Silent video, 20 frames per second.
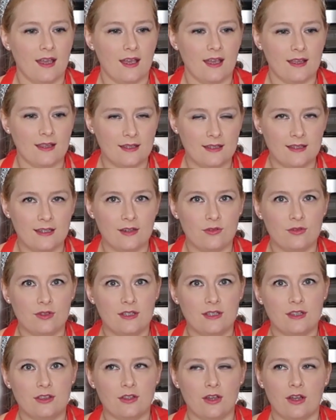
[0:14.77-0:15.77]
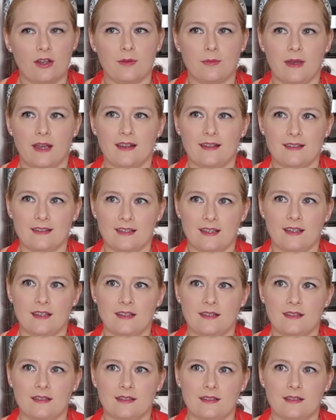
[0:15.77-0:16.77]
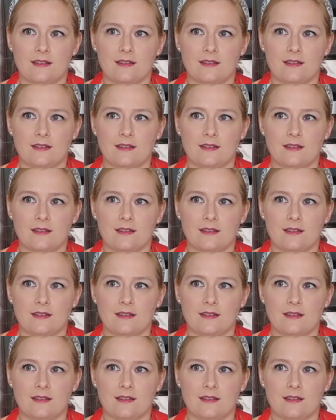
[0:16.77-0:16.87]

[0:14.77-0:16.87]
And then I really thought about it and